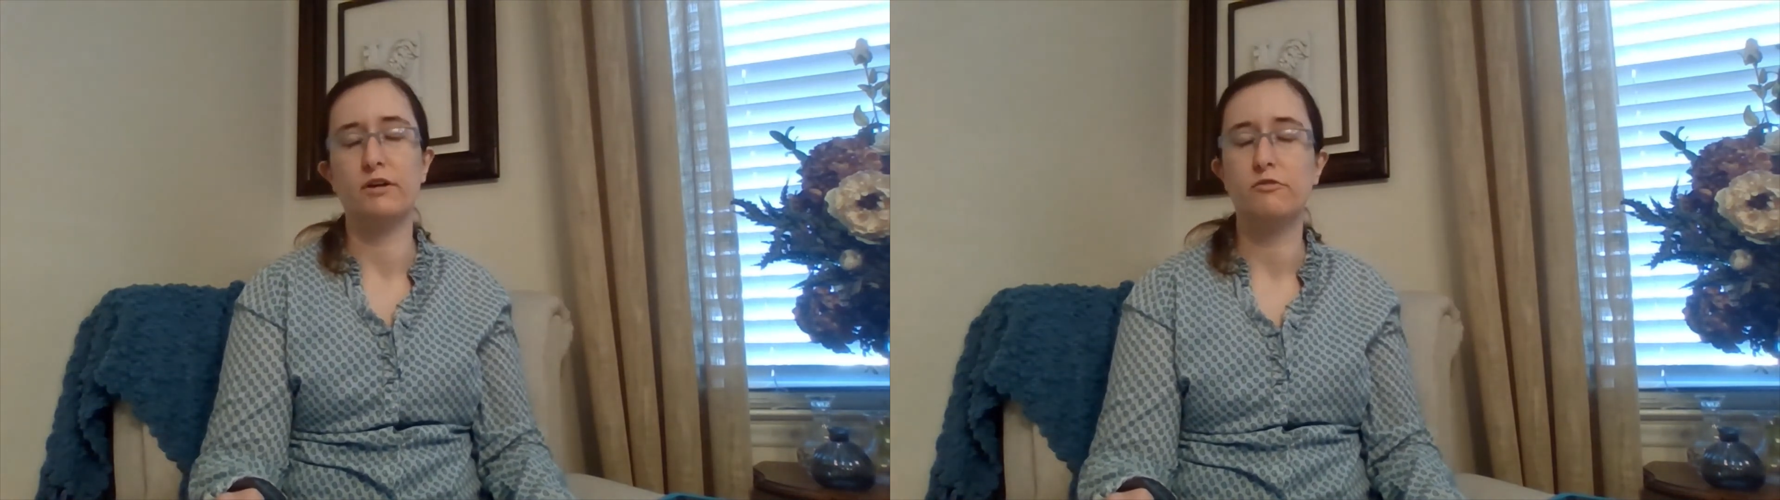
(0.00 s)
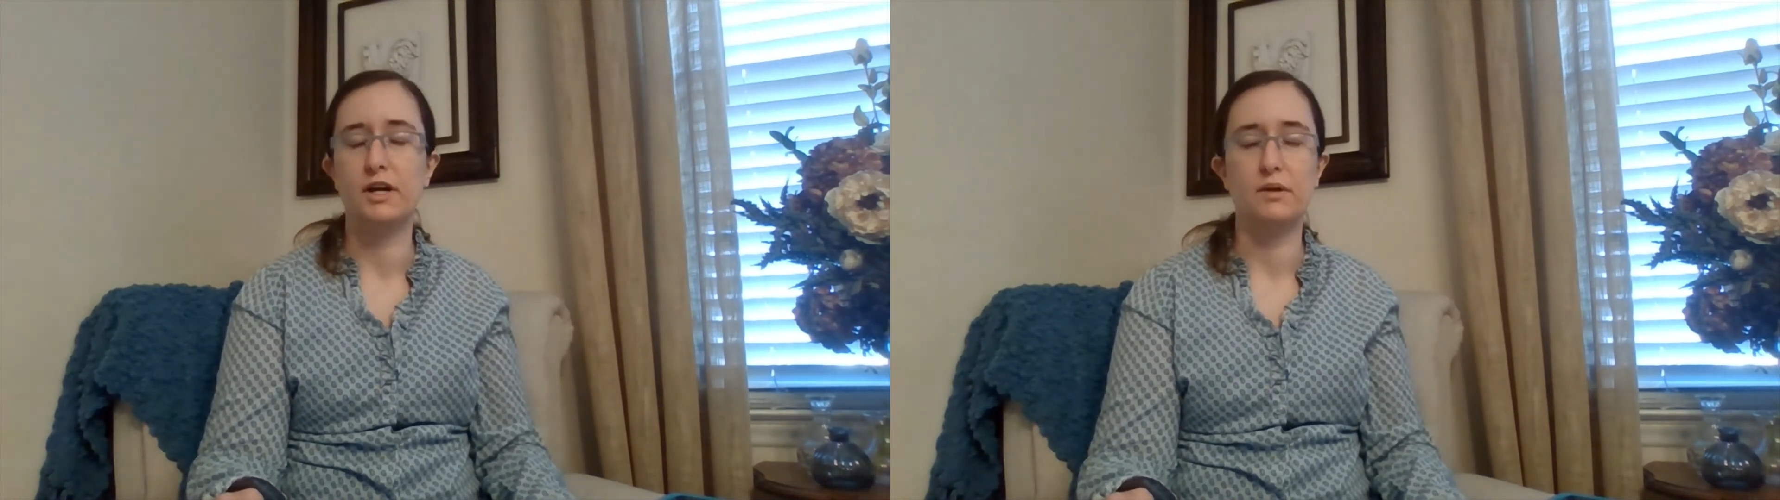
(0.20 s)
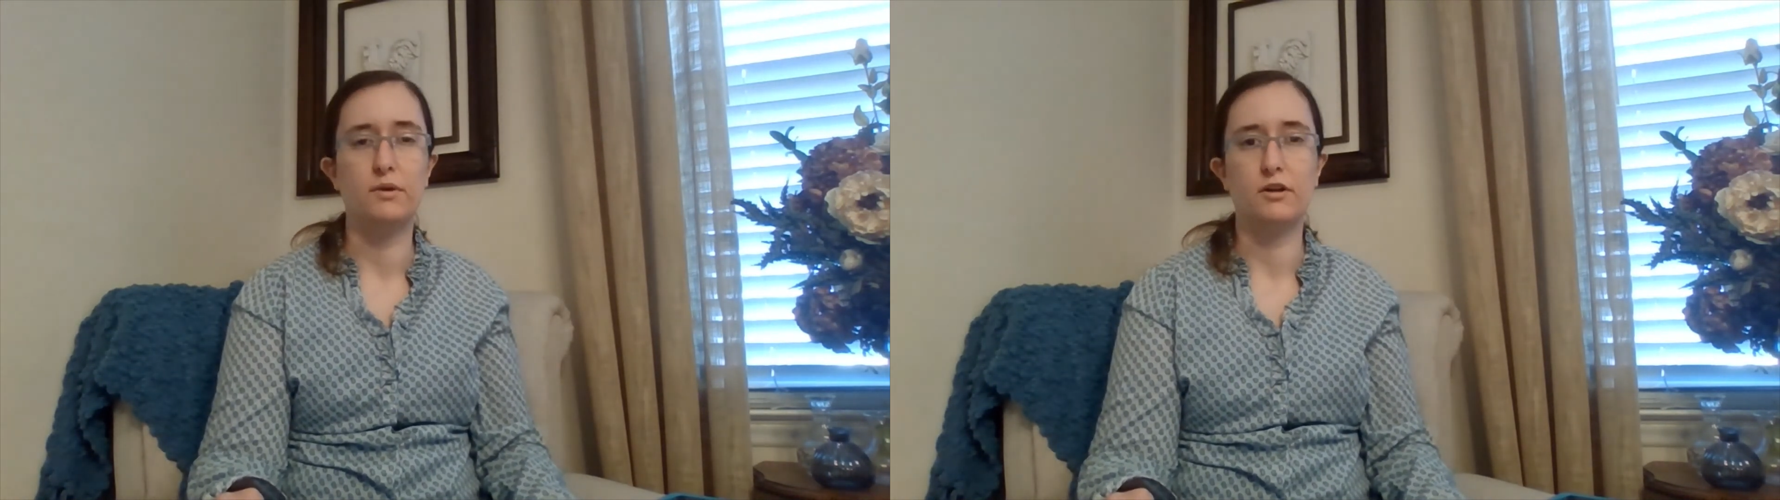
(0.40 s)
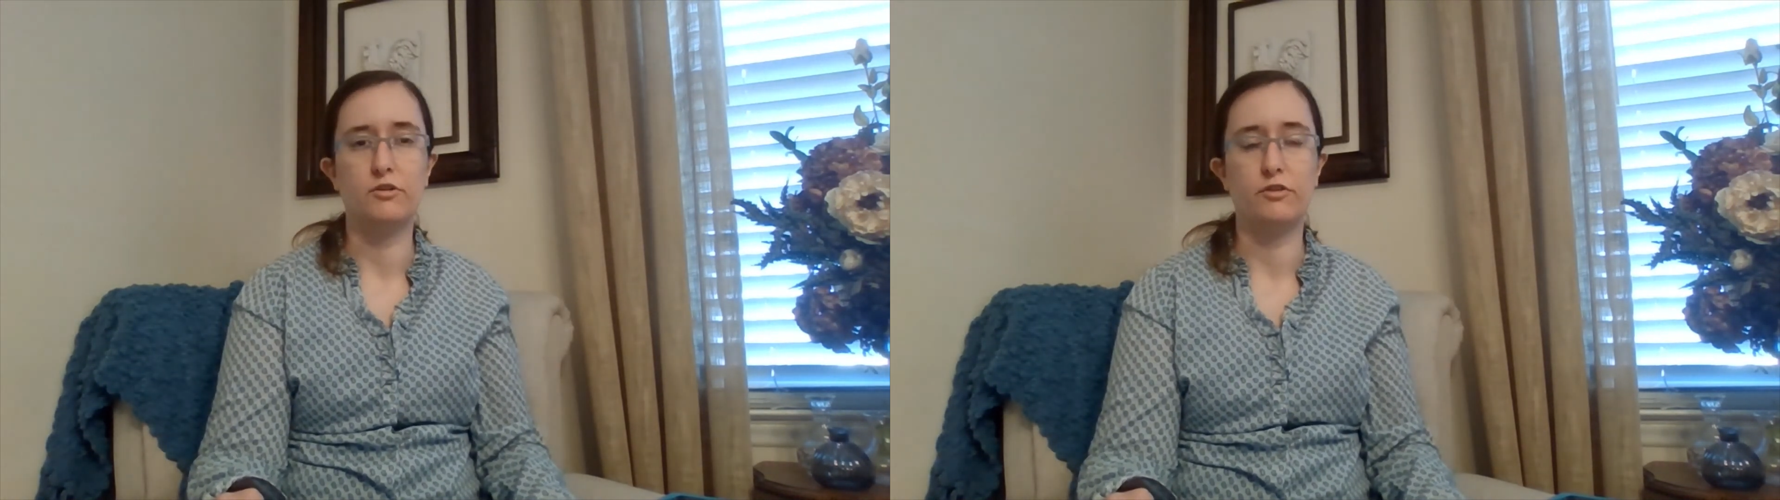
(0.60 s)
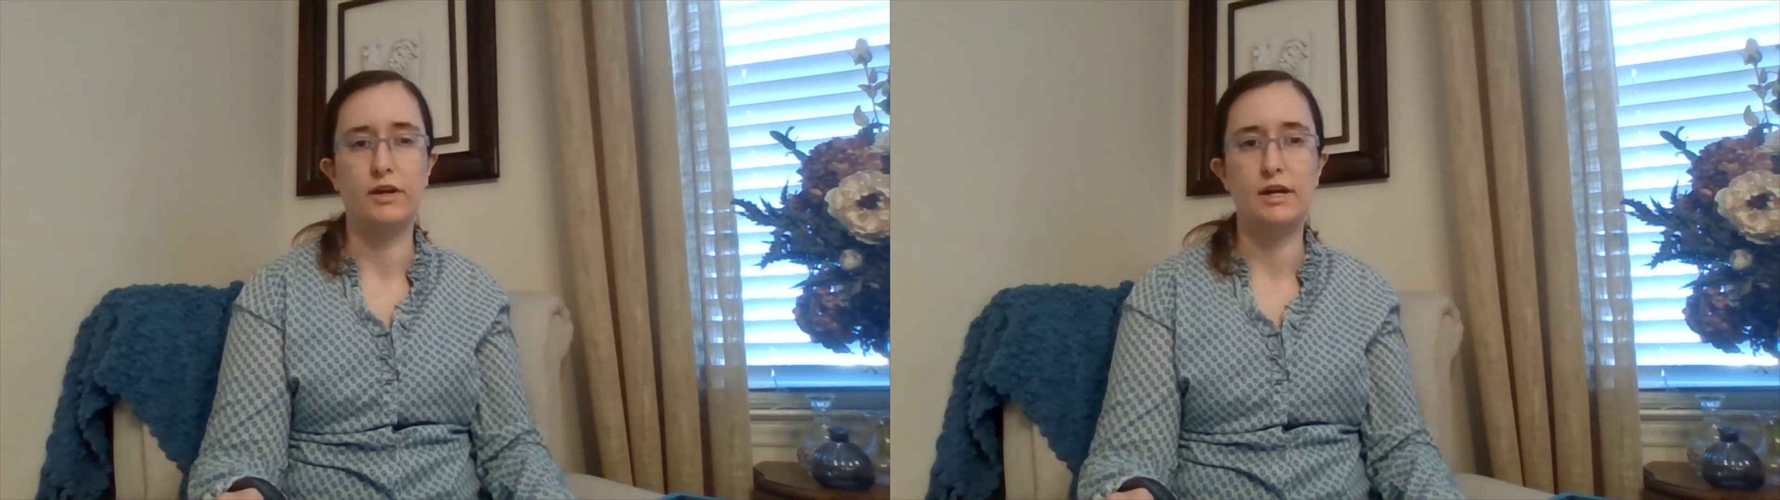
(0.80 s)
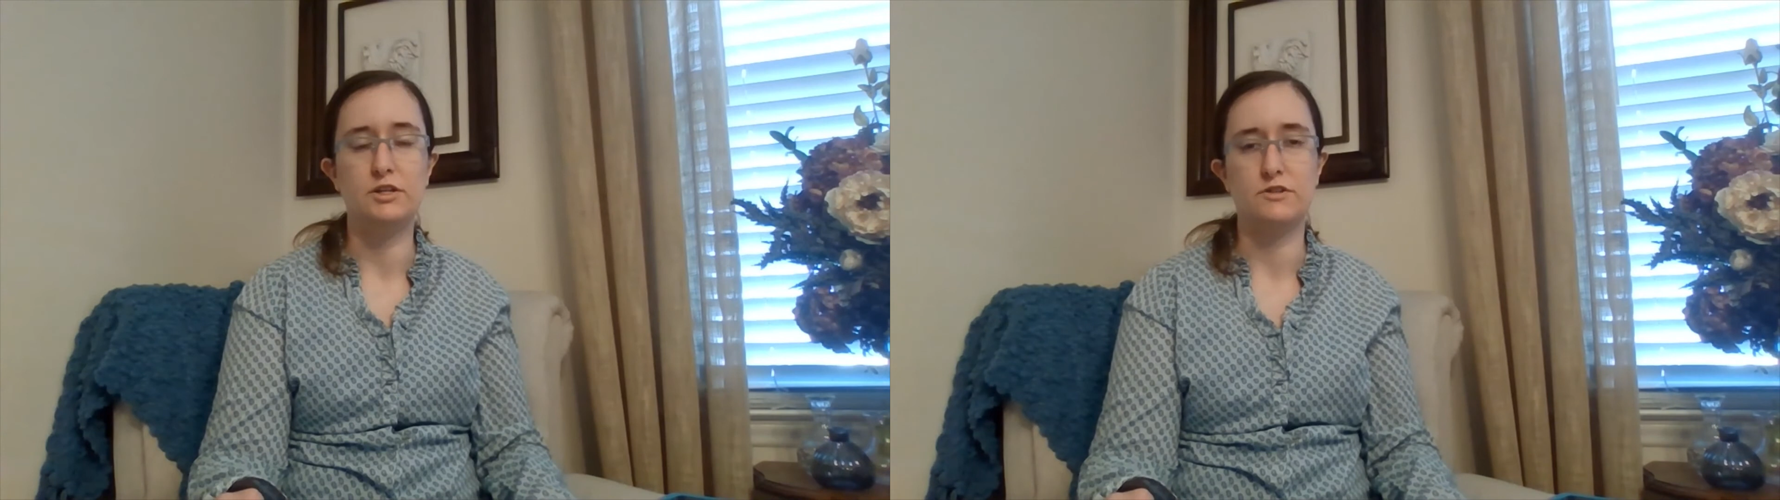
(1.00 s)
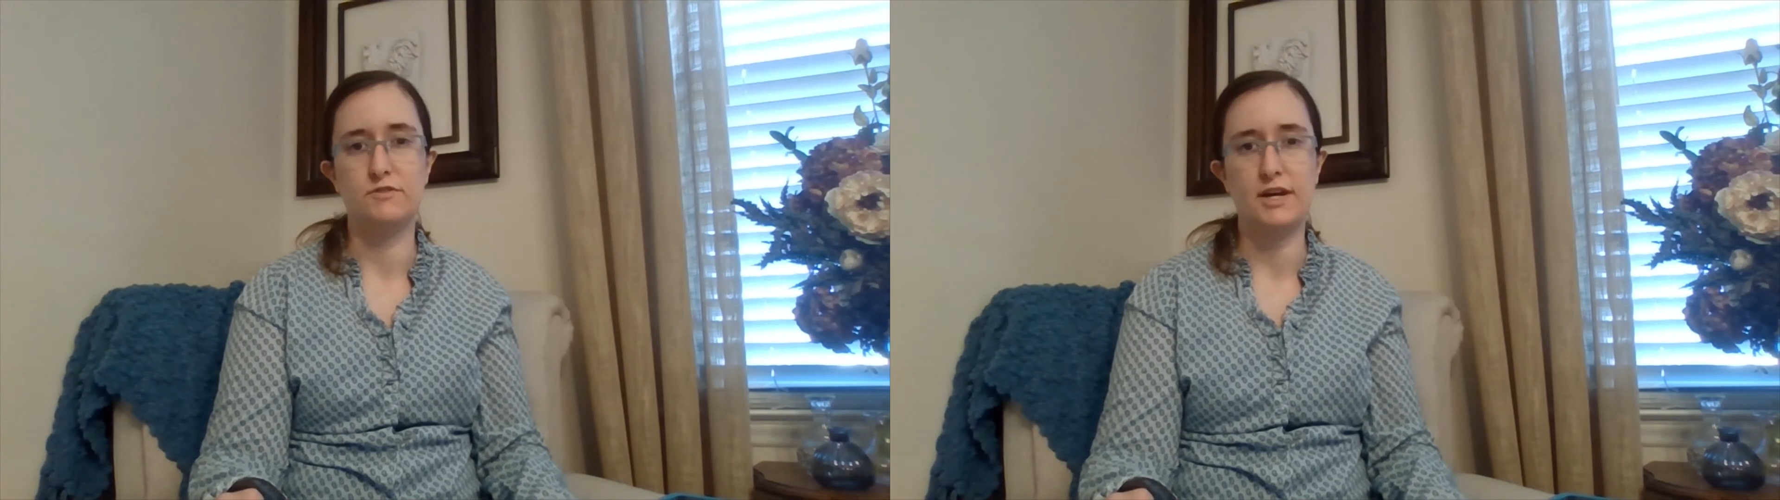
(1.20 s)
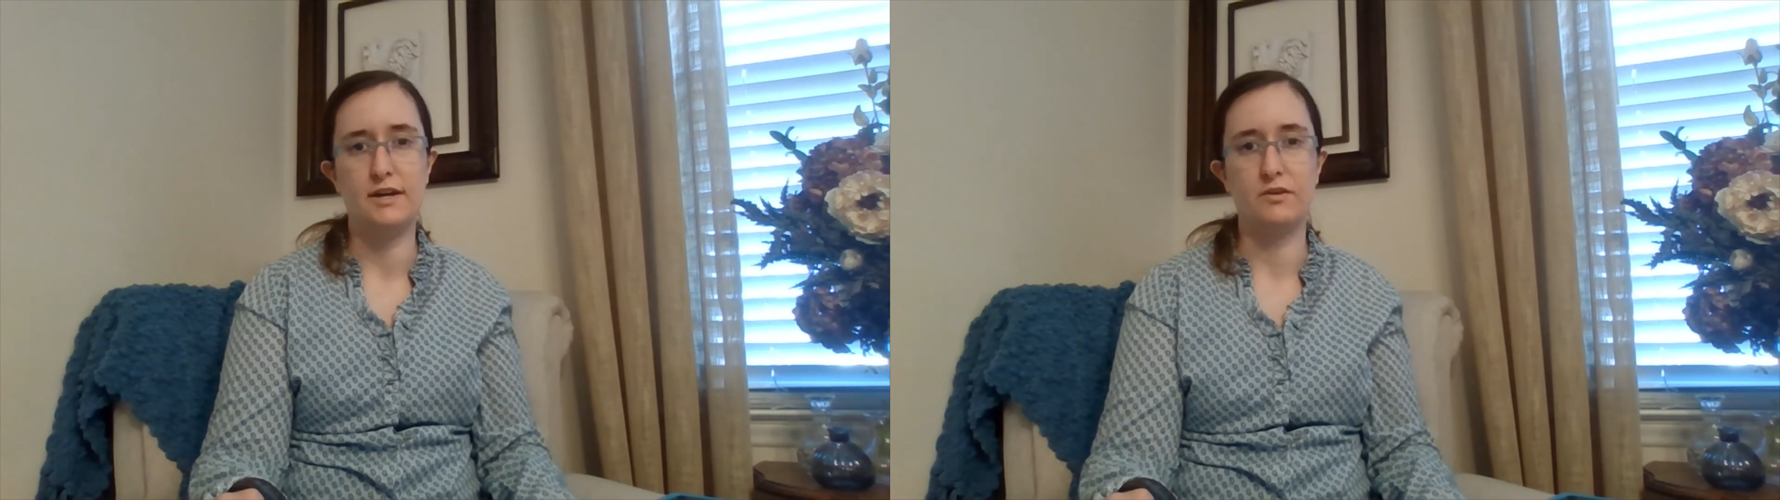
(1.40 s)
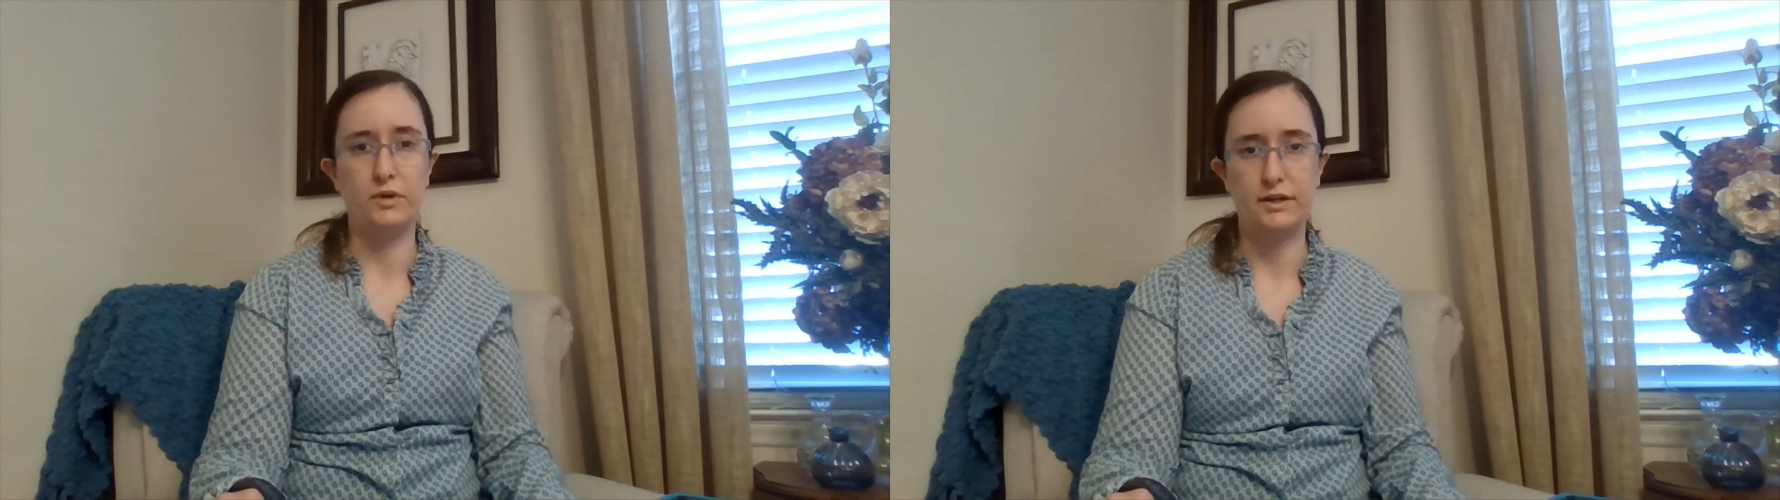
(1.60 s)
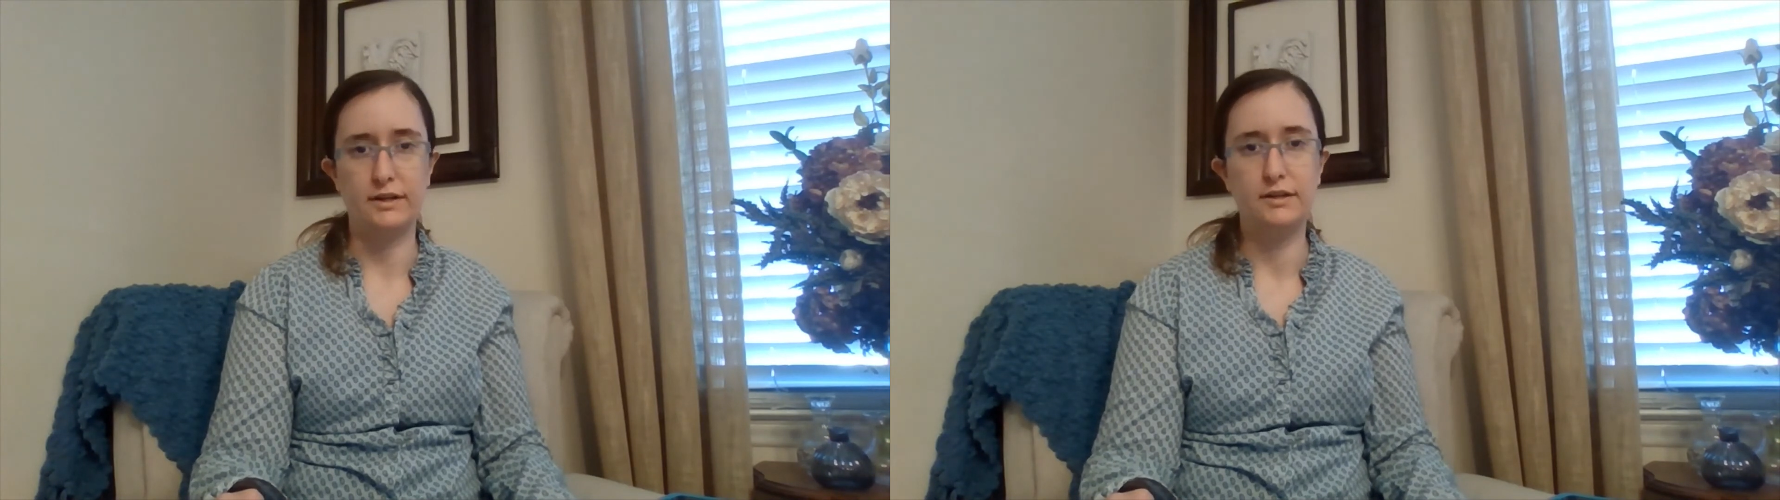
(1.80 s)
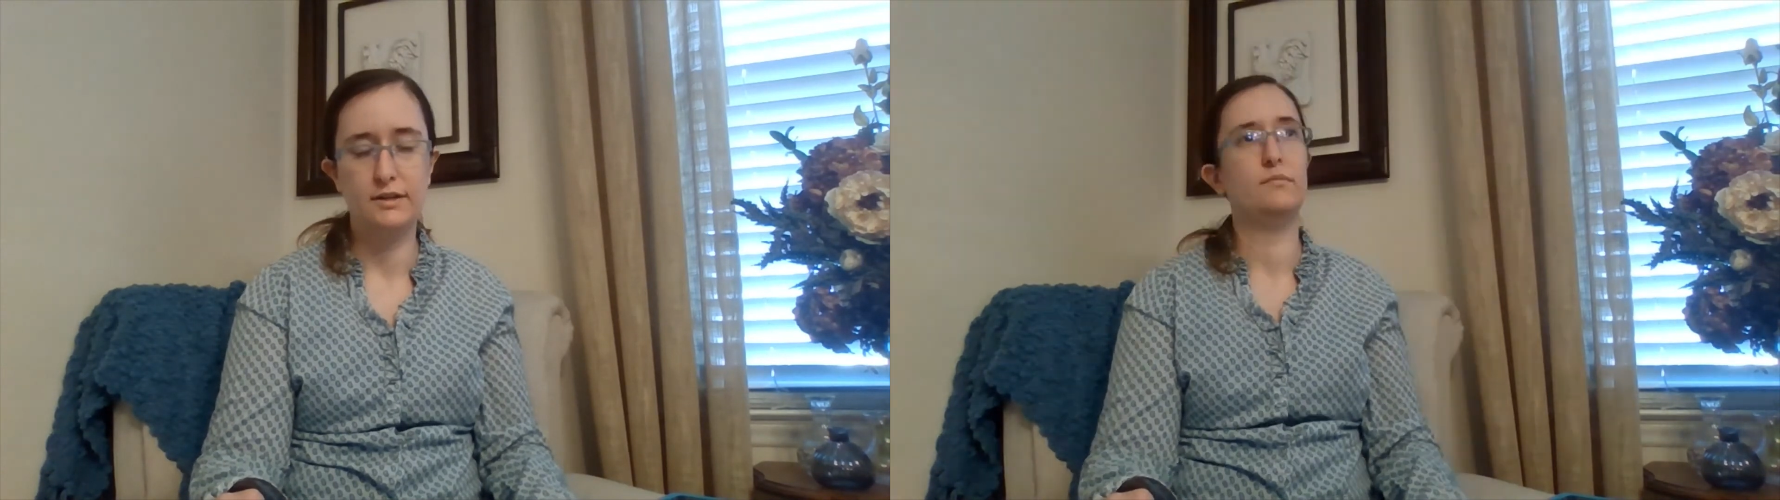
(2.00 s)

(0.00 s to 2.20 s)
for anyone under the age of 10, really.